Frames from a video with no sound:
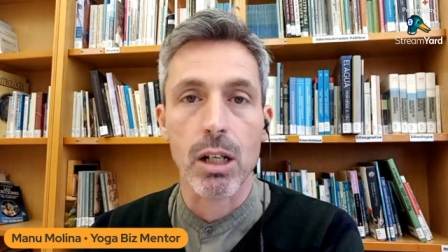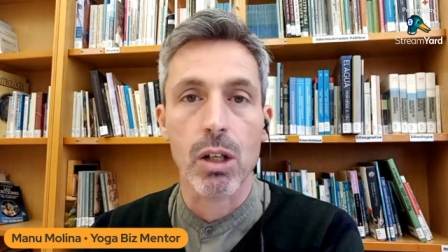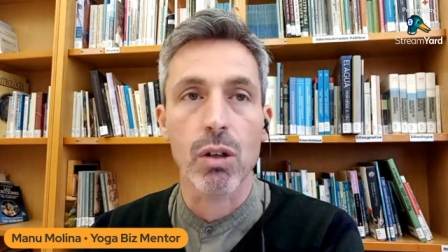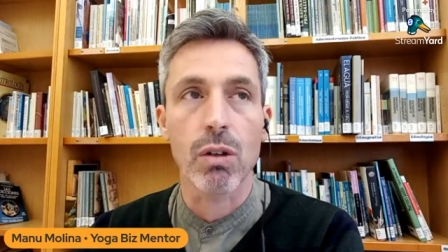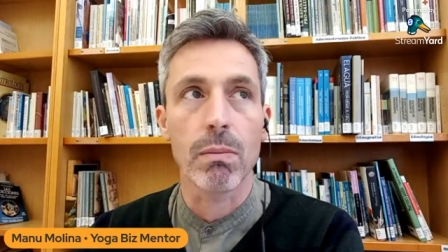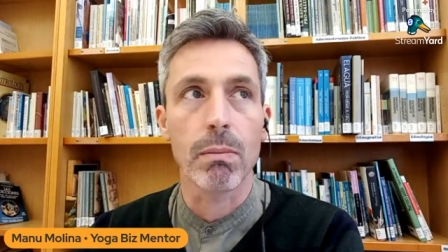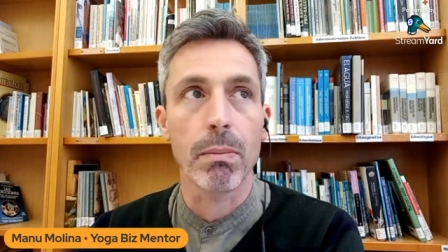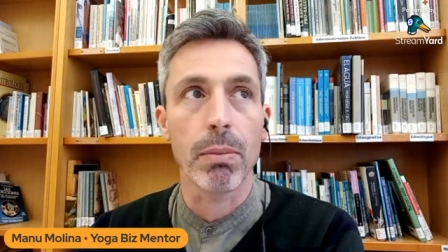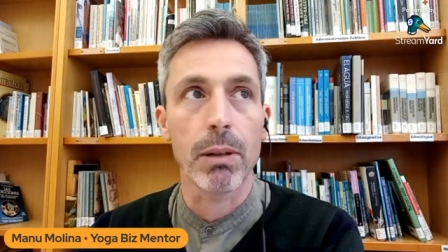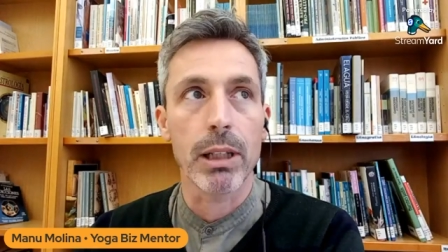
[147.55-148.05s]

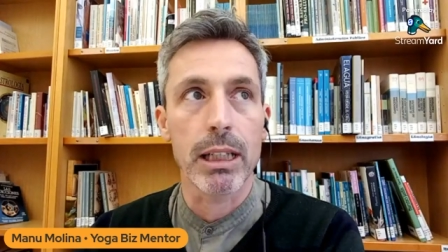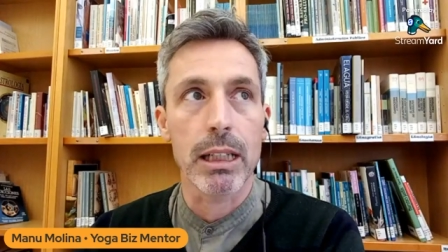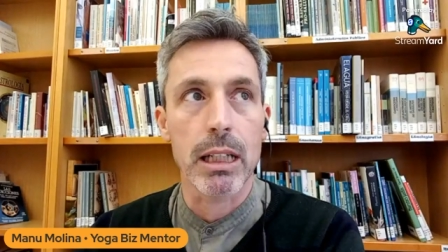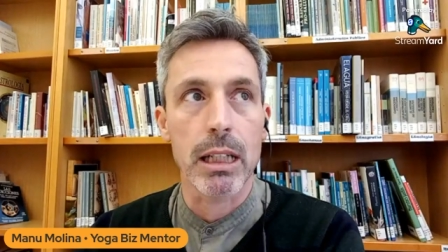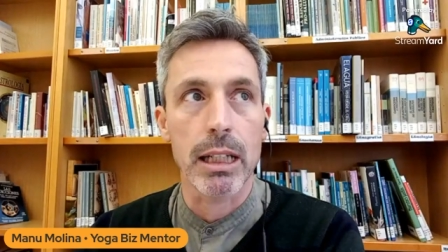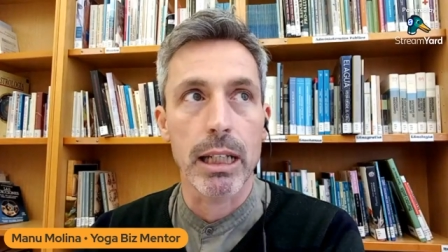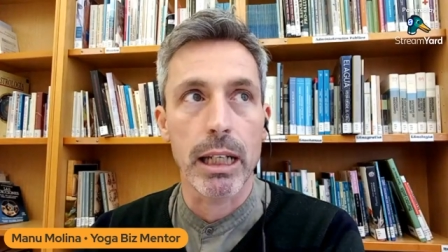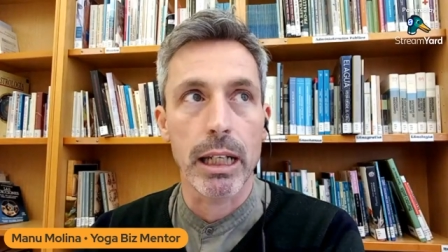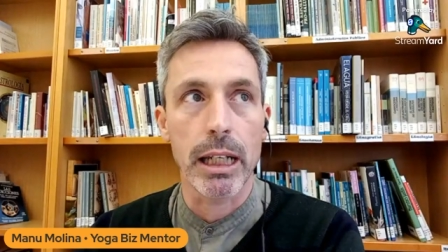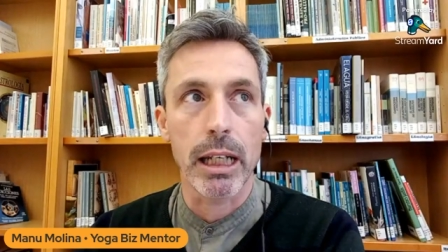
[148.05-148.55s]

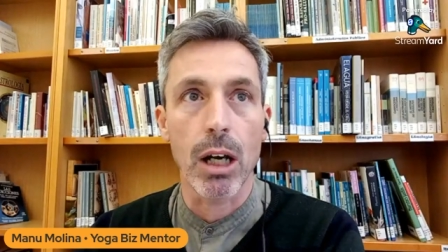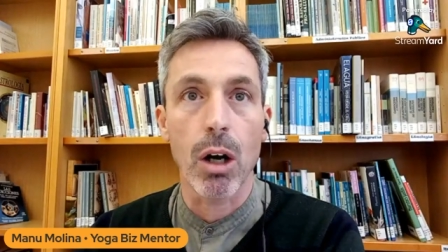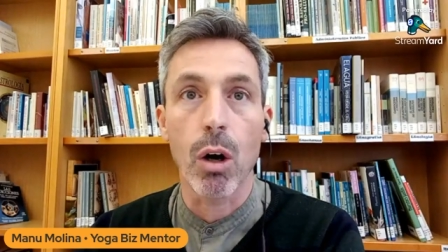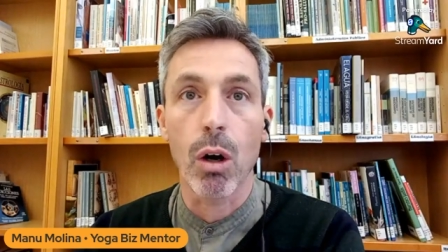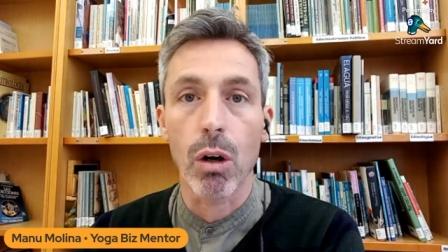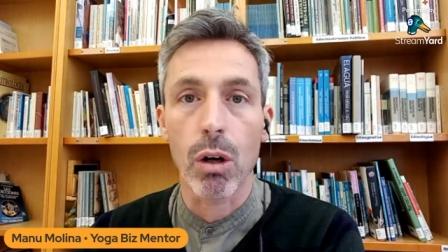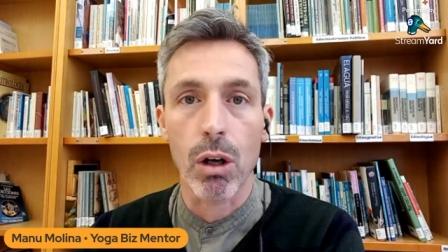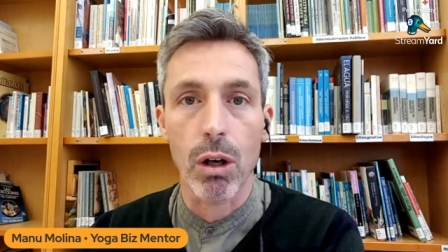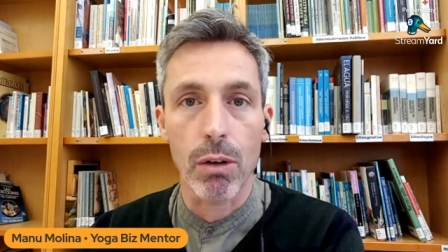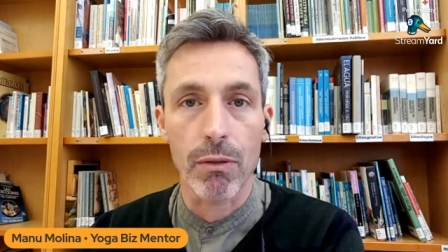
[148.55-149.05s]
completely
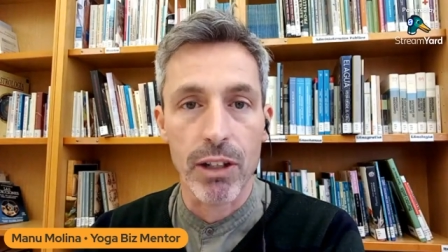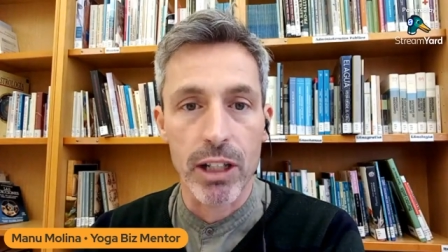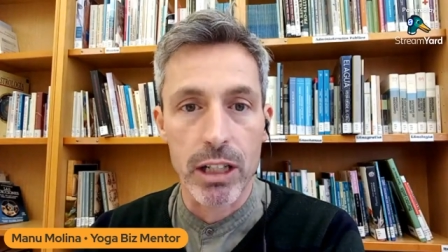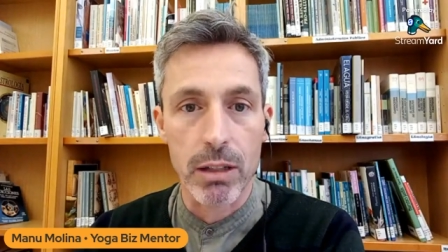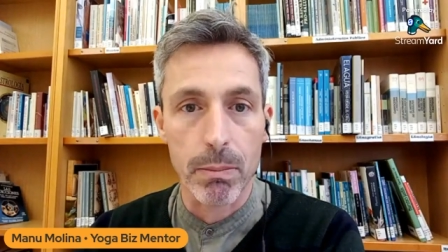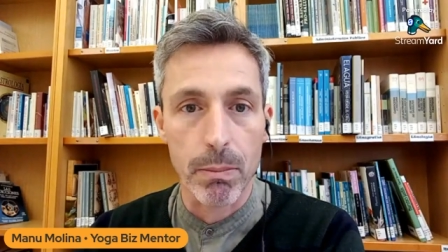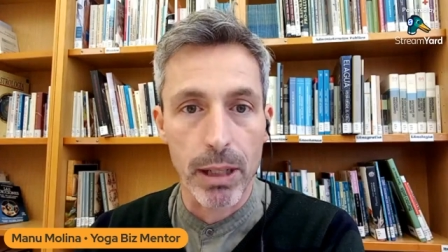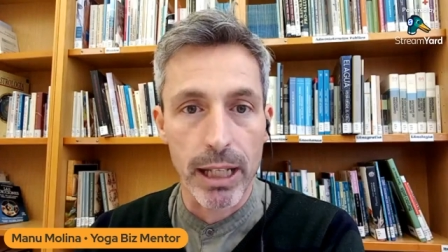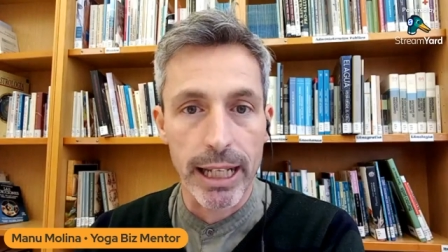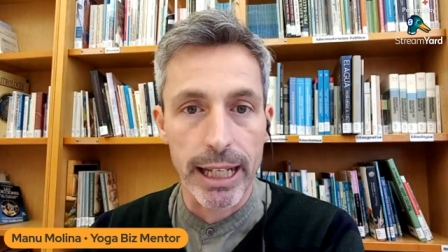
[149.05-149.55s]
all over
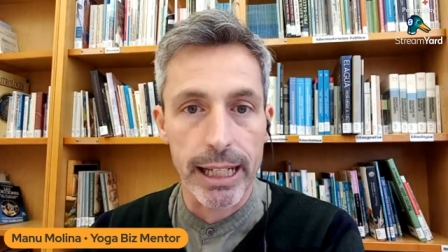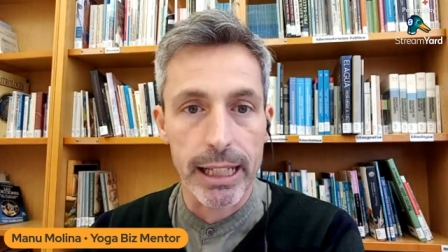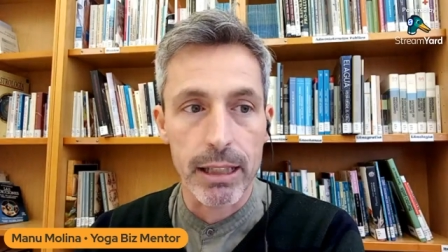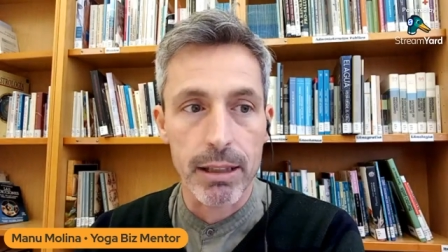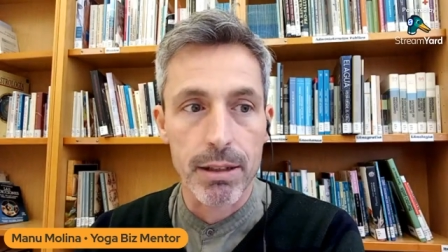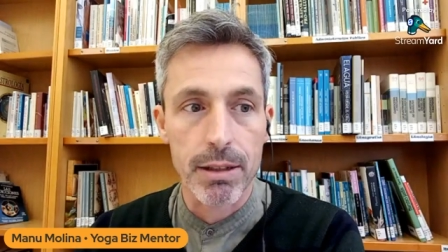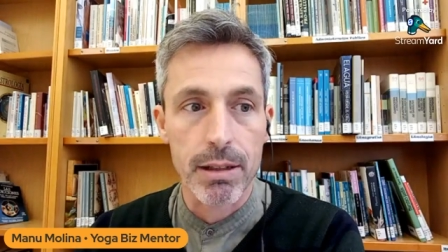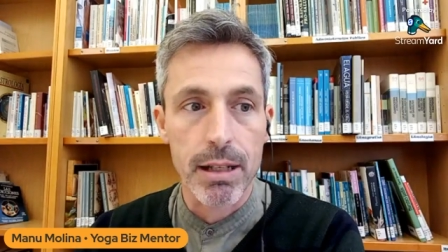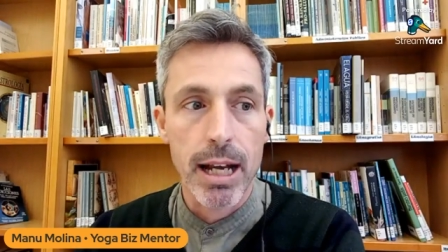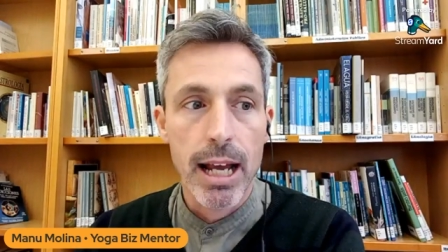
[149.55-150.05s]
the
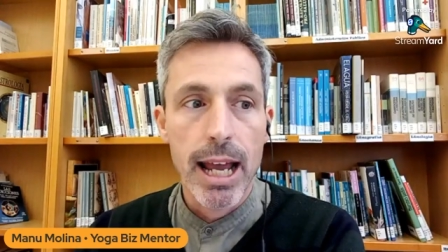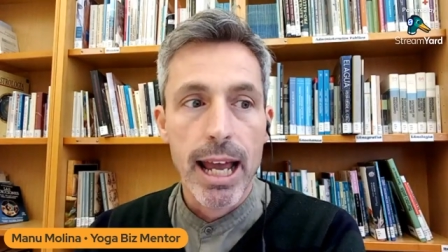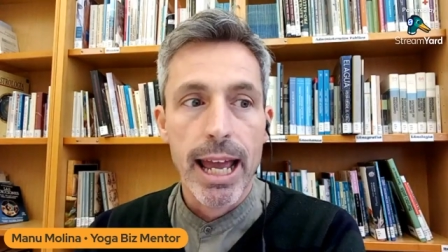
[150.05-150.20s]
place.